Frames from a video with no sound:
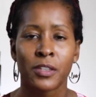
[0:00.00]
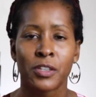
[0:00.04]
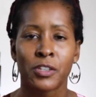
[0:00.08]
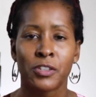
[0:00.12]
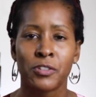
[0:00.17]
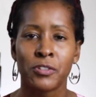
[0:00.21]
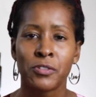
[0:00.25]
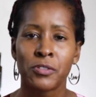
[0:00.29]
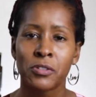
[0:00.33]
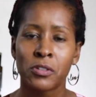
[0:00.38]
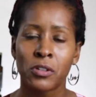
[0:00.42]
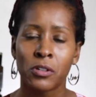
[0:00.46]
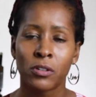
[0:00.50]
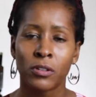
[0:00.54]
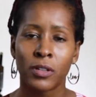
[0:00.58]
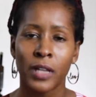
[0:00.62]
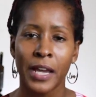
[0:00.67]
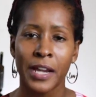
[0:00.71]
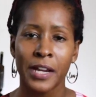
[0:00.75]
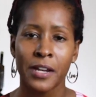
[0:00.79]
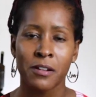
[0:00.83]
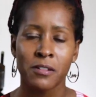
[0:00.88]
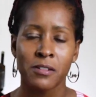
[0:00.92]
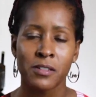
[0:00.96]
the
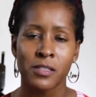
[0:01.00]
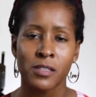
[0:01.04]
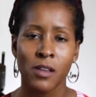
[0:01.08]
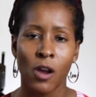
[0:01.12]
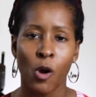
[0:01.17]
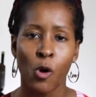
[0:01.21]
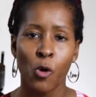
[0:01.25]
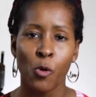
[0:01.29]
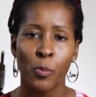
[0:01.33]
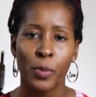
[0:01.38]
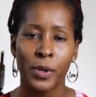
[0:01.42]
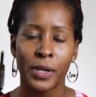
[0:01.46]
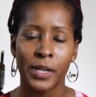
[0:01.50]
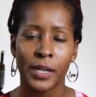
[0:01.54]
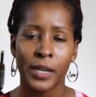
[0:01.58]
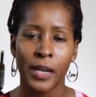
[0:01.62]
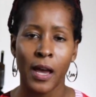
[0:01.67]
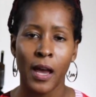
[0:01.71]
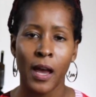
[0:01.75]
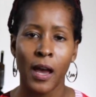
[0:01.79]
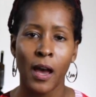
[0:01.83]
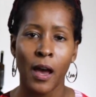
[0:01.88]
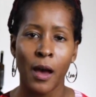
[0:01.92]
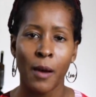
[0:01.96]
cuticle layer is
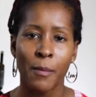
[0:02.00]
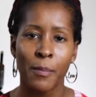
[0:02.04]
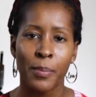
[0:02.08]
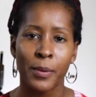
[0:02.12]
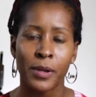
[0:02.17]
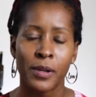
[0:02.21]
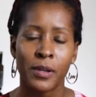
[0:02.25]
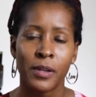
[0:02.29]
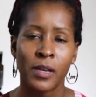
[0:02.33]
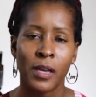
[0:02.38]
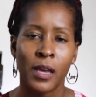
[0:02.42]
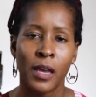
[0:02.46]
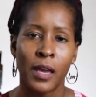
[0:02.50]
opening up